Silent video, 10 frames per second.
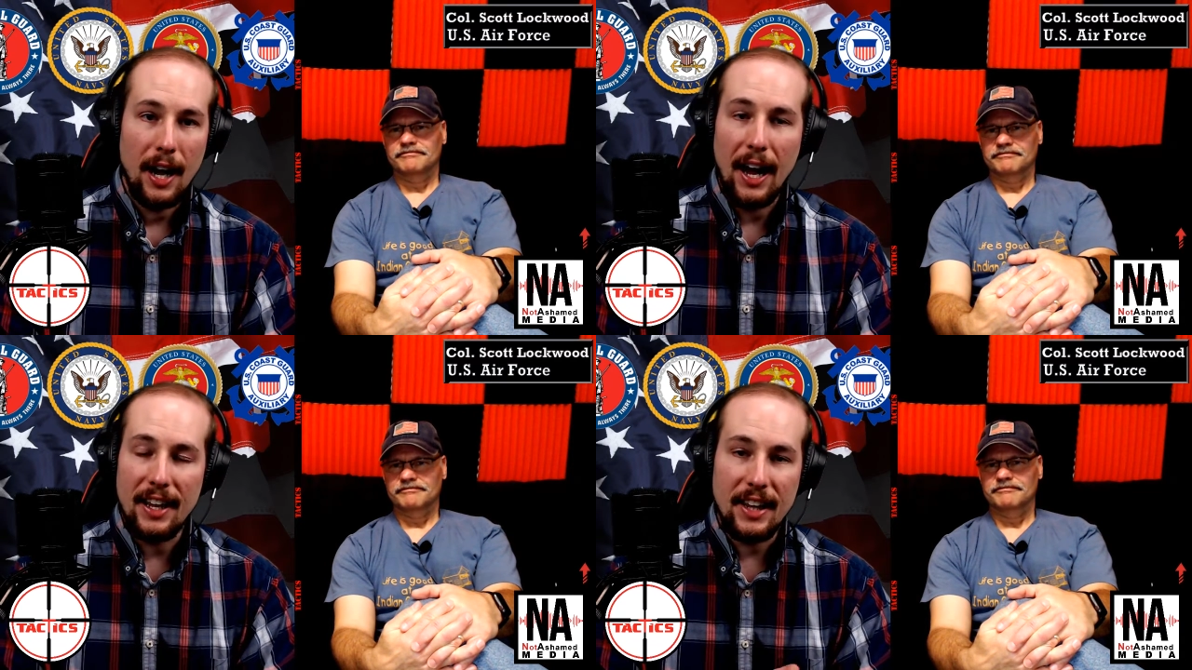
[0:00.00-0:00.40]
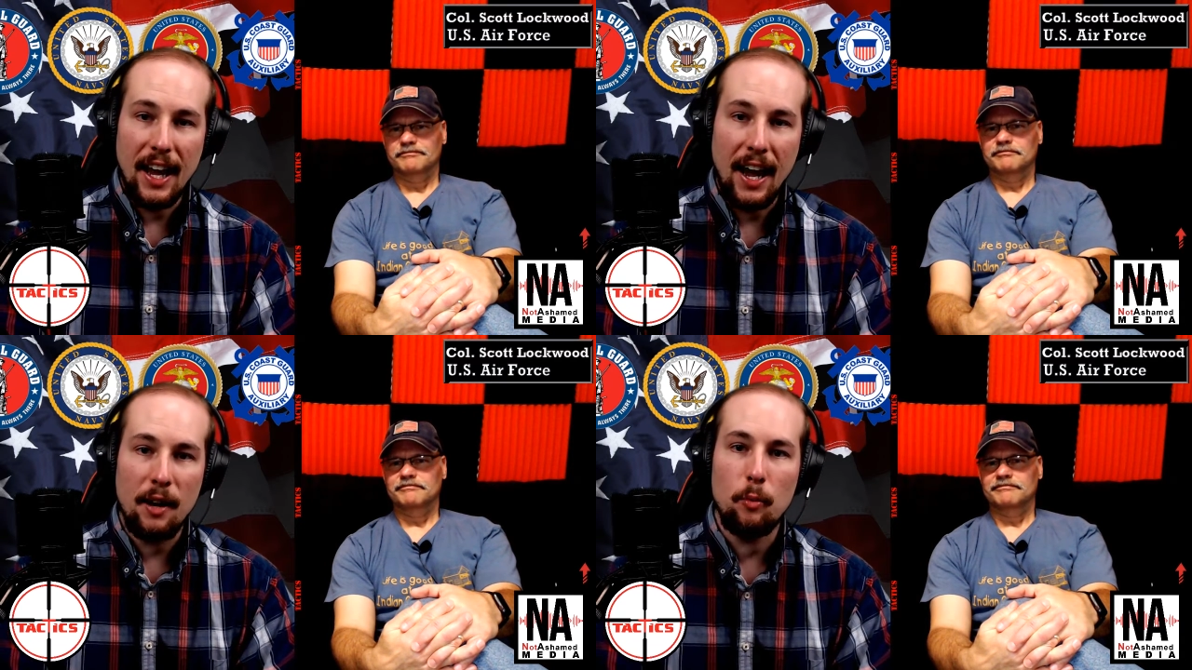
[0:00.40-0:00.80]
Speaker 1: and they
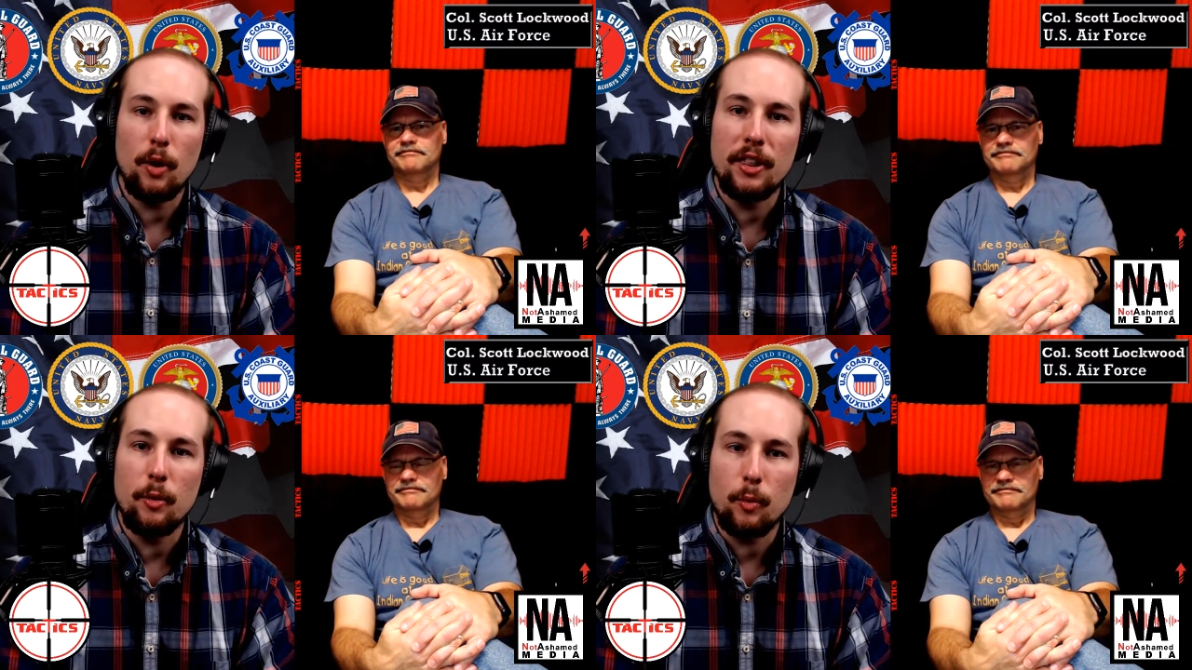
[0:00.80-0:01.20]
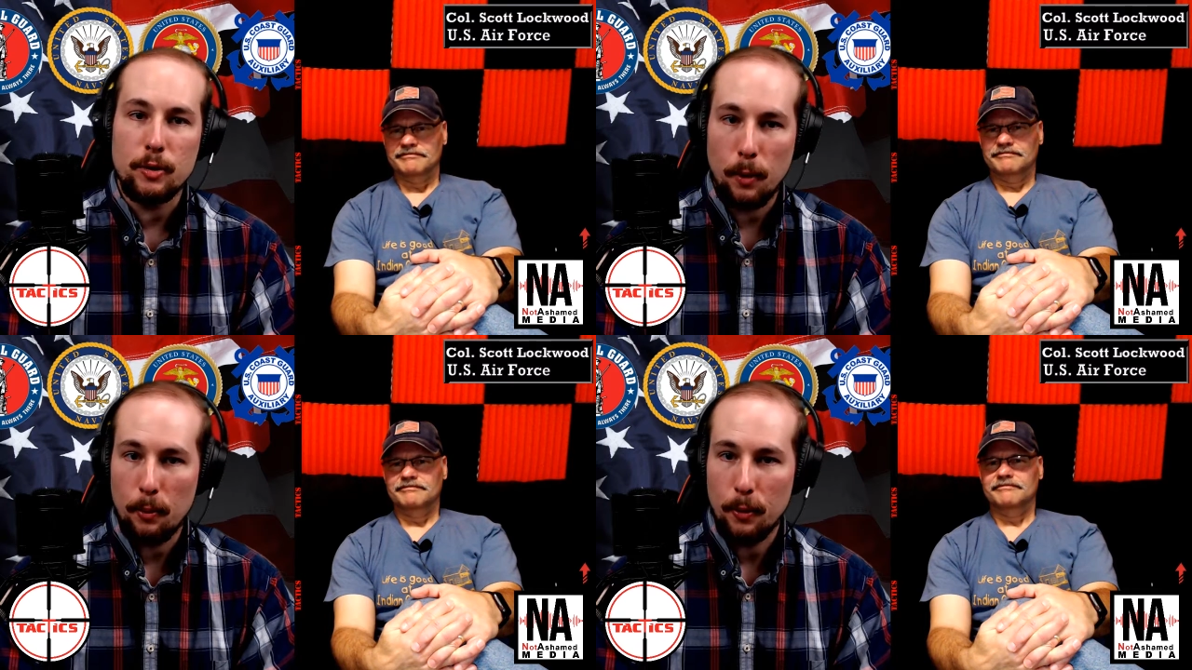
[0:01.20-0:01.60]
had one that was
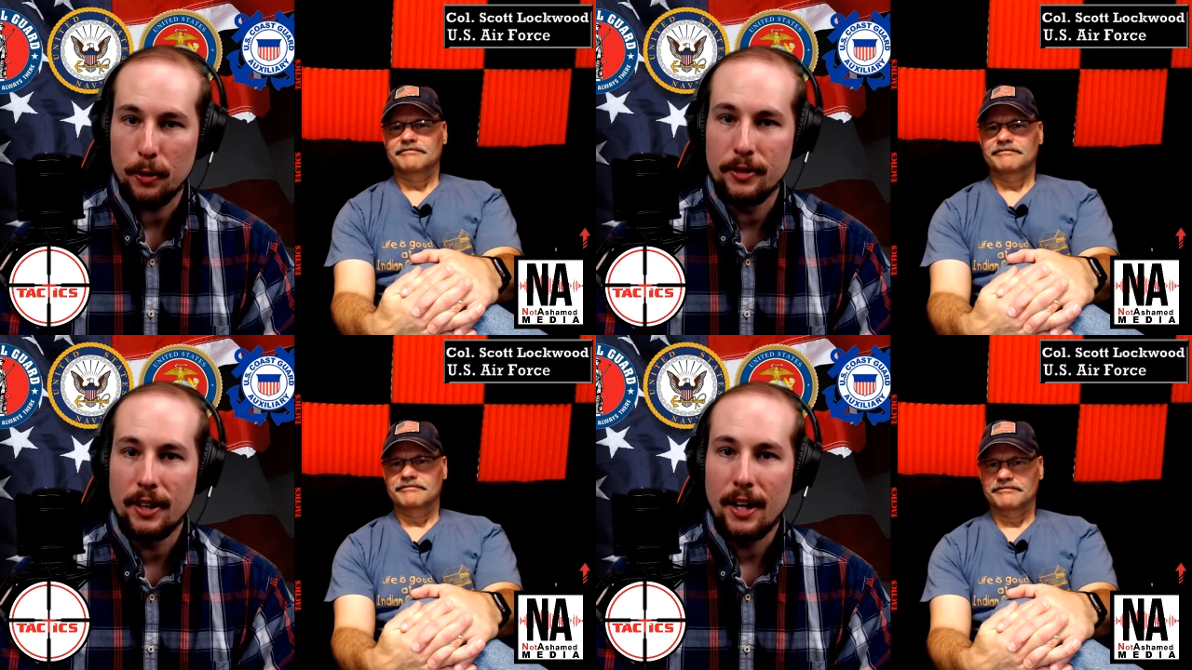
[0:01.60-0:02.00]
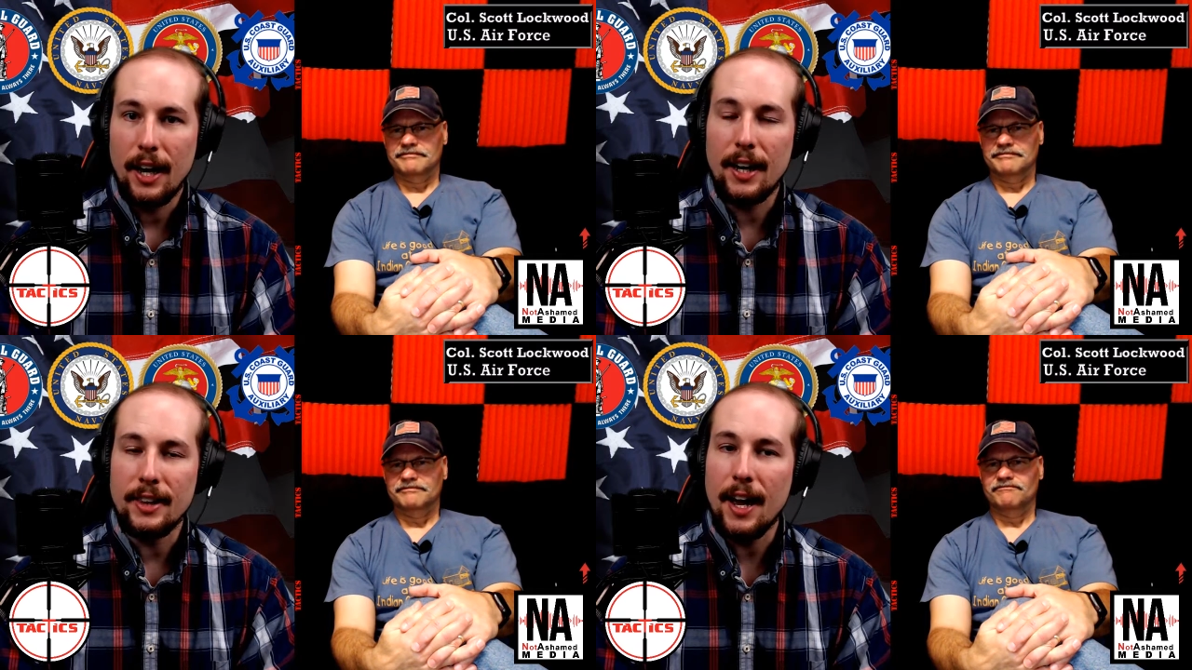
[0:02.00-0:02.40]
purple,
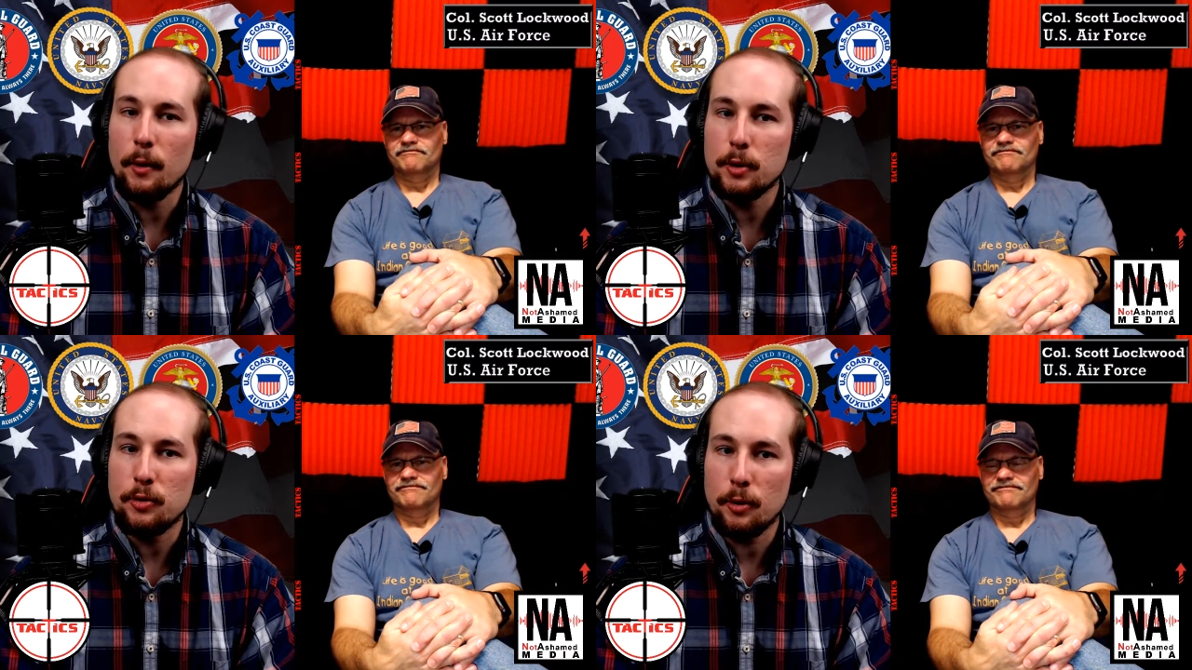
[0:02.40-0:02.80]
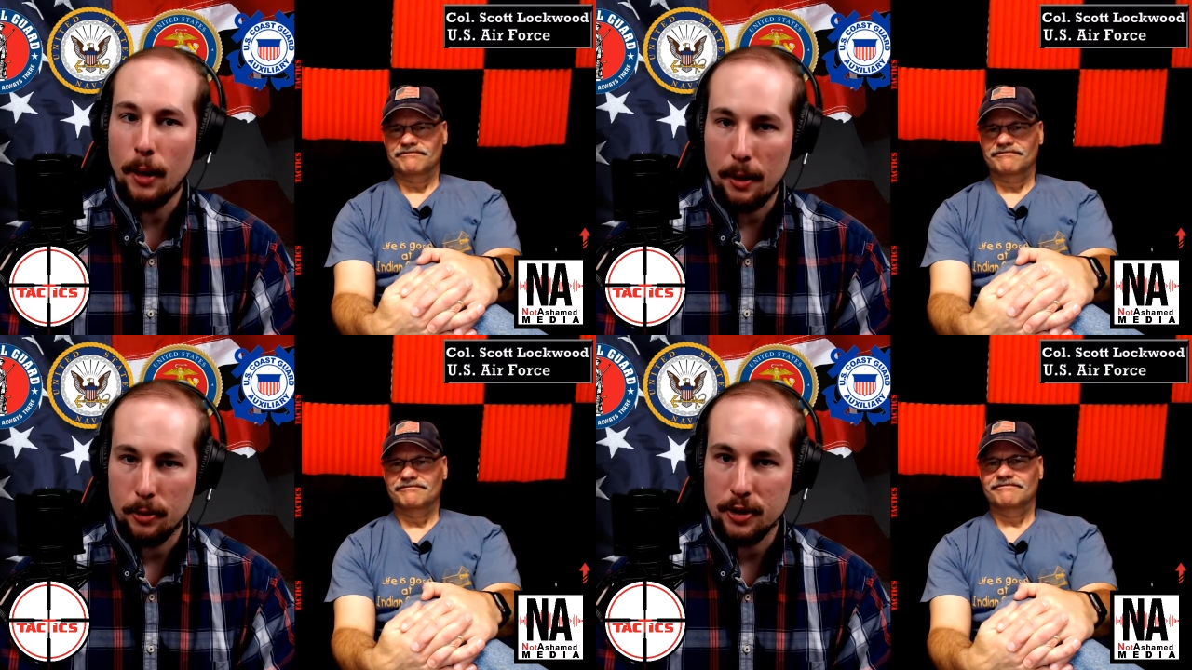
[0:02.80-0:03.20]
and that was for
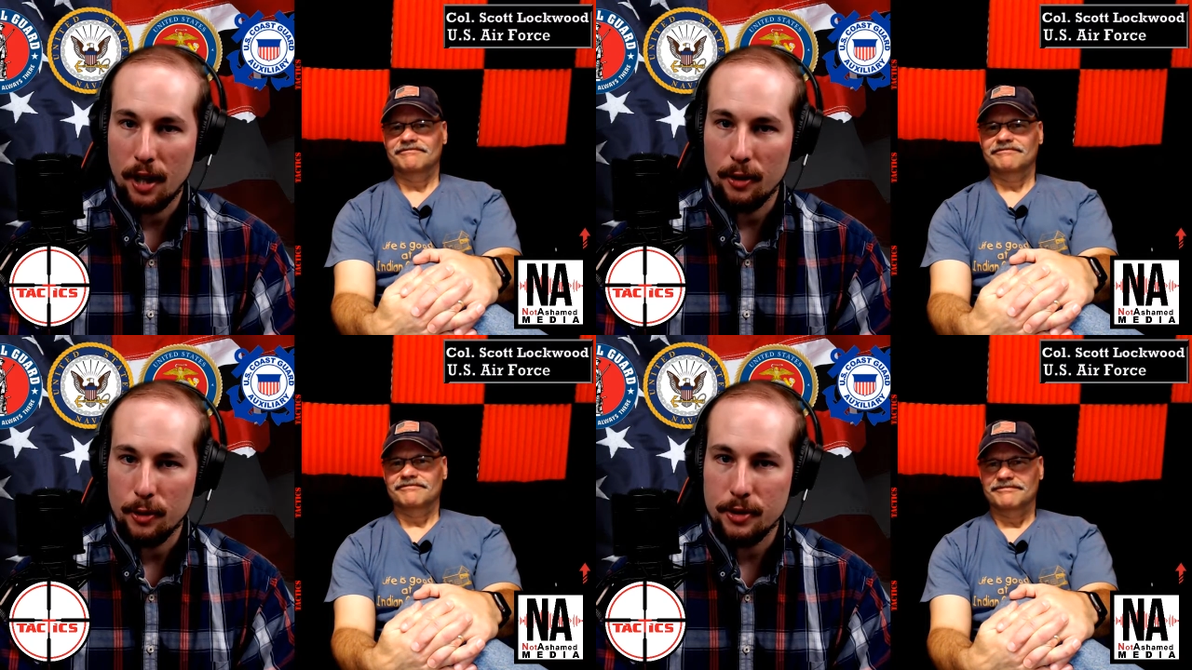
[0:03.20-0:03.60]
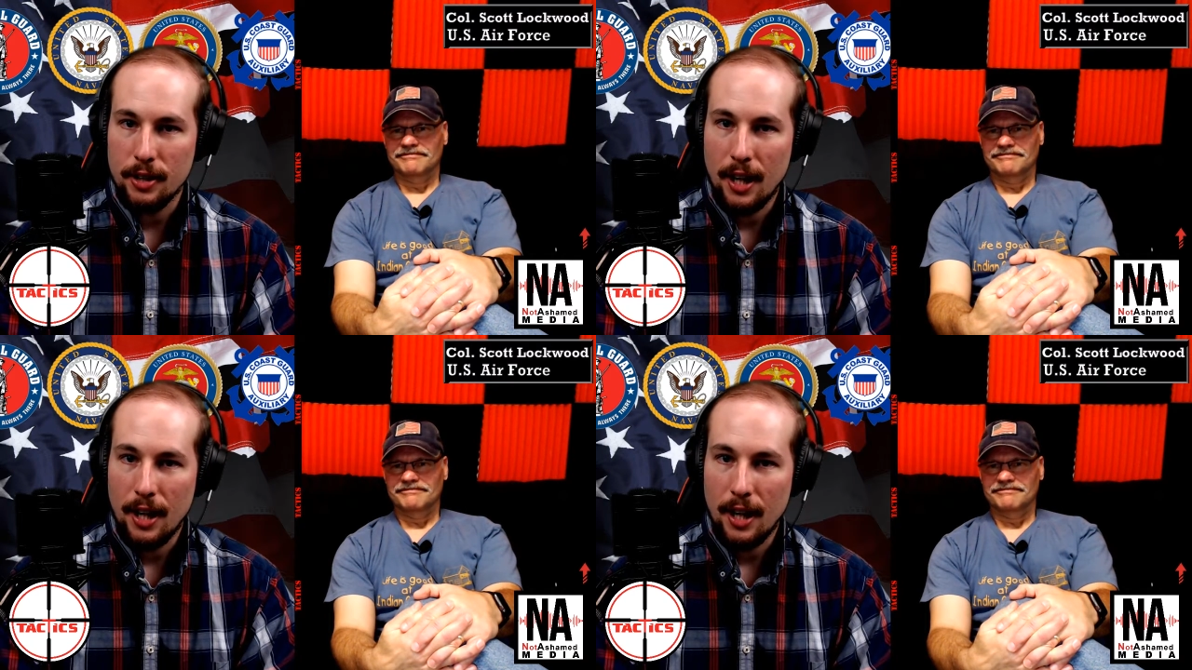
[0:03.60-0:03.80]
Bible scholars.